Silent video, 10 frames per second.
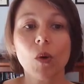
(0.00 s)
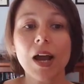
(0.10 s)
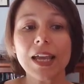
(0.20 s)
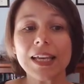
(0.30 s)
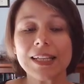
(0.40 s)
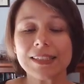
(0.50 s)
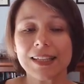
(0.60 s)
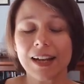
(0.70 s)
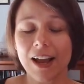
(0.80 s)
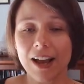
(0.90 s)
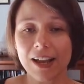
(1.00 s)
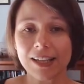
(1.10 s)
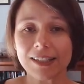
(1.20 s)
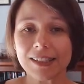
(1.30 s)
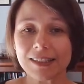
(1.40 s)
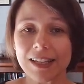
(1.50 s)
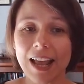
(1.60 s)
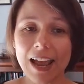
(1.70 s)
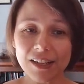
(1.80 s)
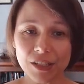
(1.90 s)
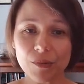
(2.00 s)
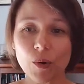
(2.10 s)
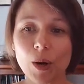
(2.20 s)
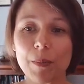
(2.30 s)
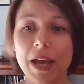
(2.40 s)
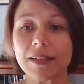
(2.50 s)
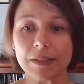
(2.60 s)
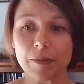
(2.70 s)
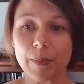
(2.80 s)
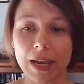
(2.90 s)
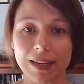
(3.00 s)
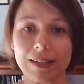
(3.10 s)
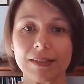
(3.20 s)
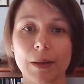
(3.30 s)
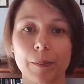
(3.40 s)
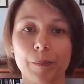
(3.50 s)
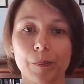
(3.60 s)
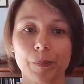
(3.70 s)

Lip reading: Why is it high? Is this an active or a passive mechanism?